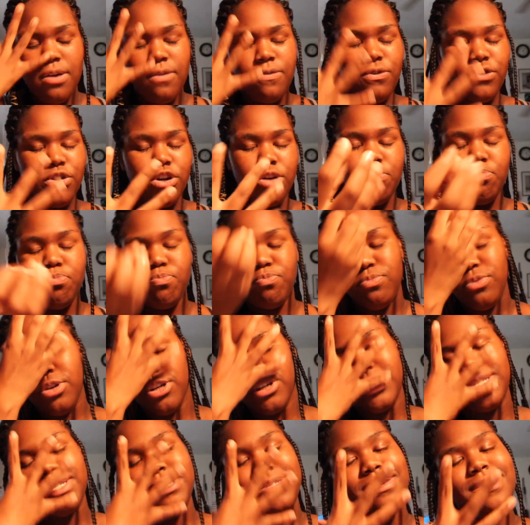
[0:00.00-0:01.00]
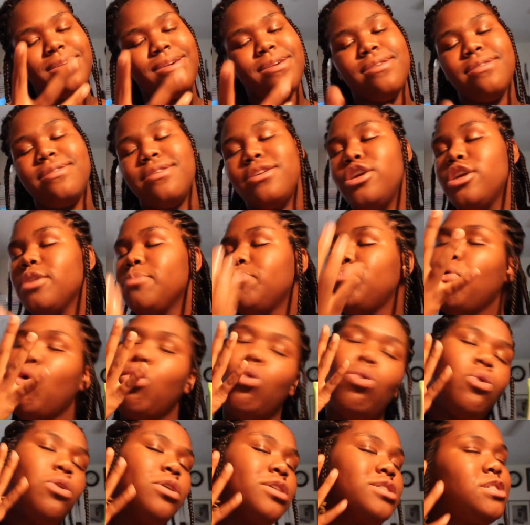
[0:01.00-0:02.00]
for your, your skin and your
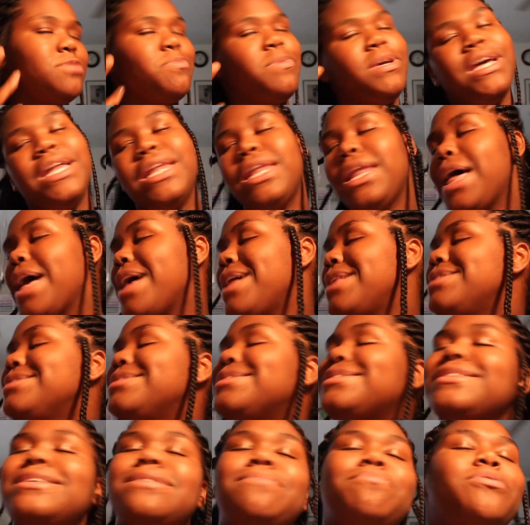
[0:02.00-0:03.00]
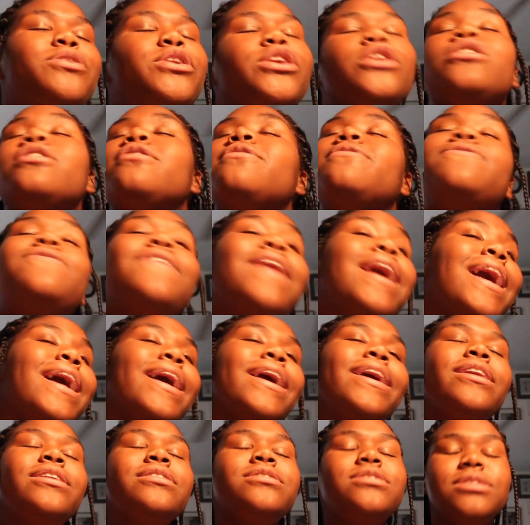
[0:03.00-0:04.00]
pores to be cleansed and
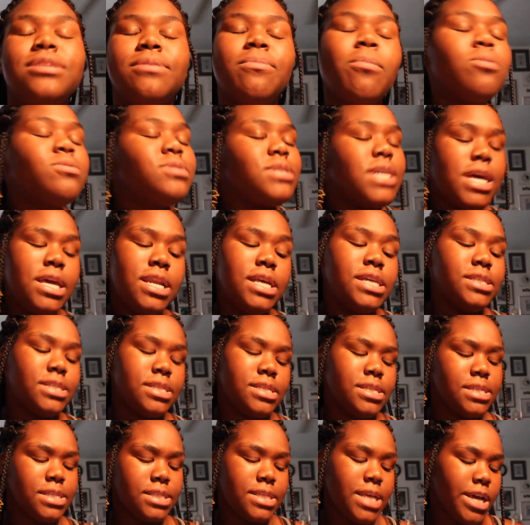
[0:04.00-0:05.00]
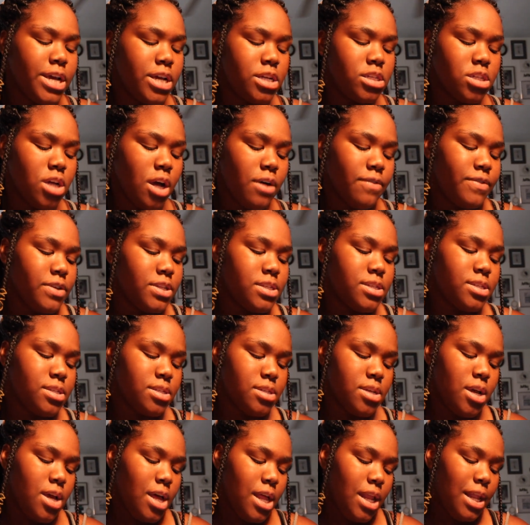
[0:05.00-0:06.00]
purified to the most innocent stage of
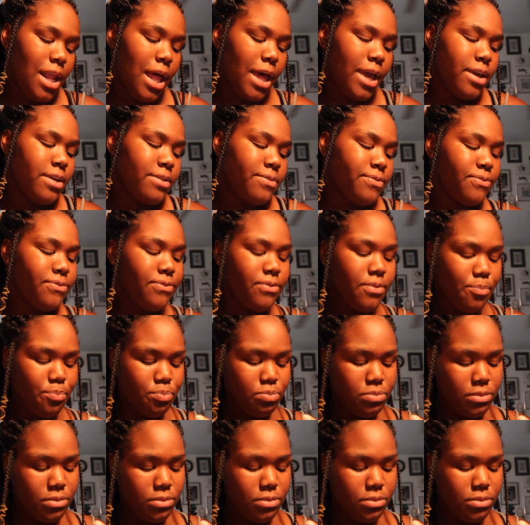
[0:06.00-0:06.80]
its life